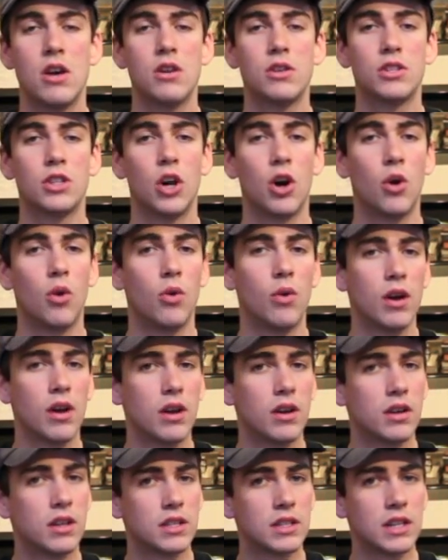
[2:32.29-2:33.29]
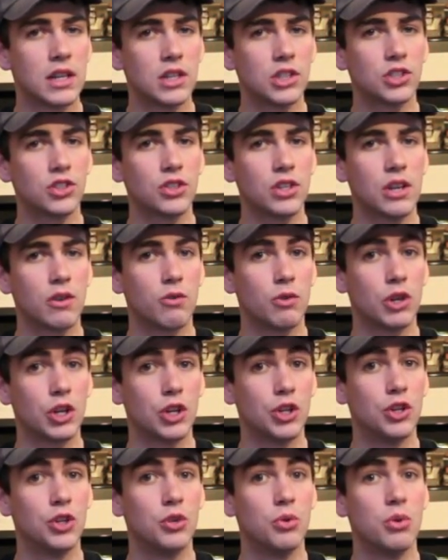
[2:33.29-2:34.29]
So essentially if we
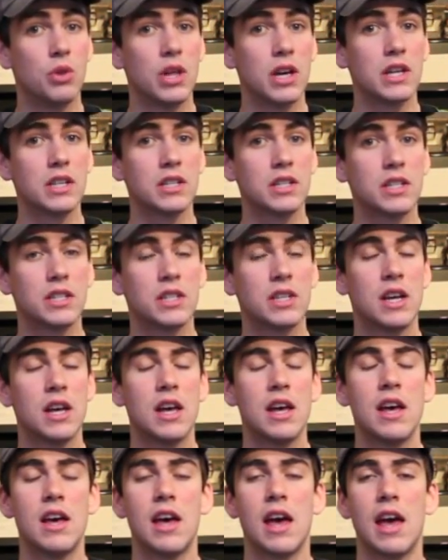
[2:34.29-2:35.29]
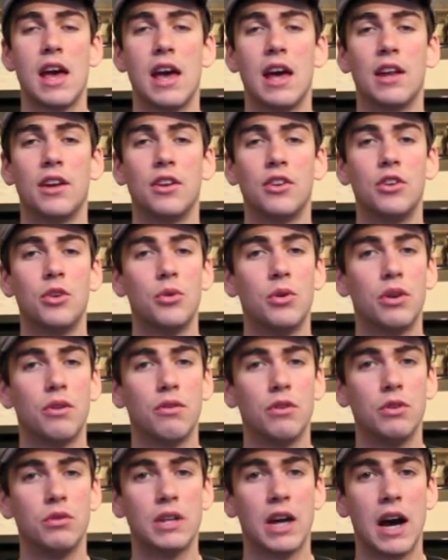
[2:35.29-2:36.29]
can do this and do it a
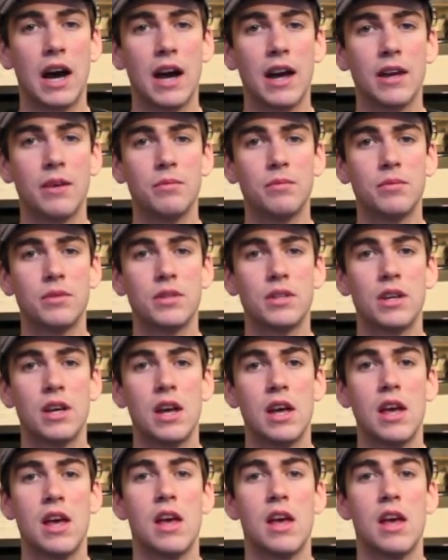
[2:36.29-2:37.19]
few times,